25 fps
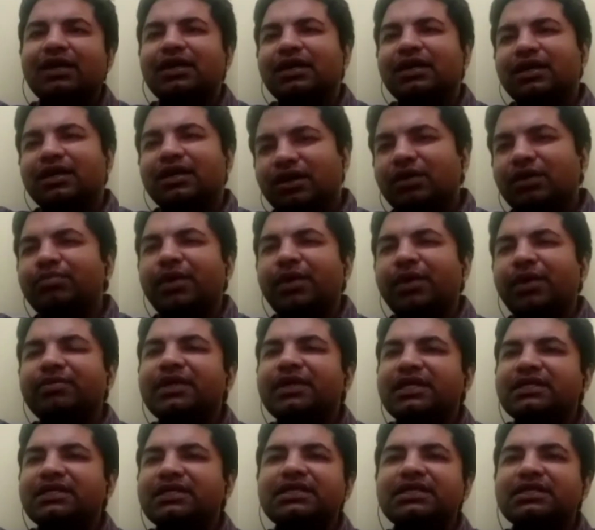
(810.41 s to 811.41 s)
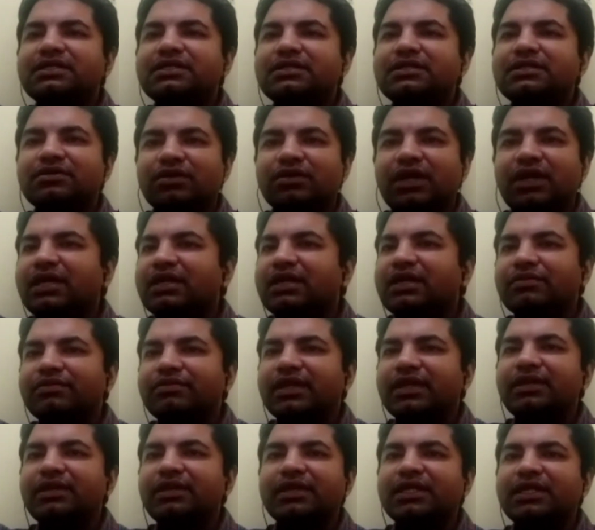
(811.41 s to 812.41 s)
On paper it says collateral free,
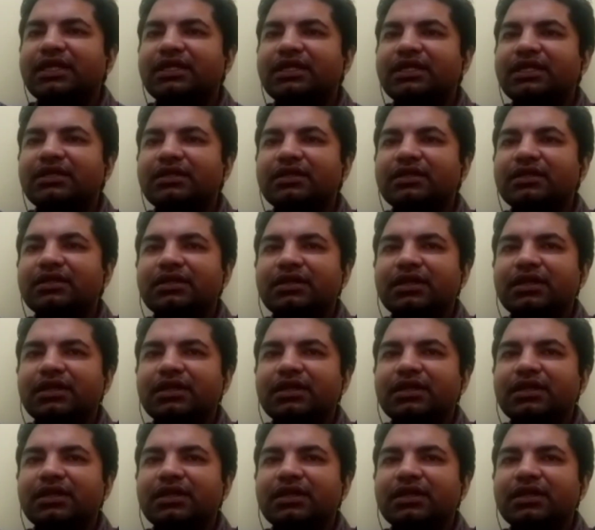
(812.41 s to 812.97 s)
but then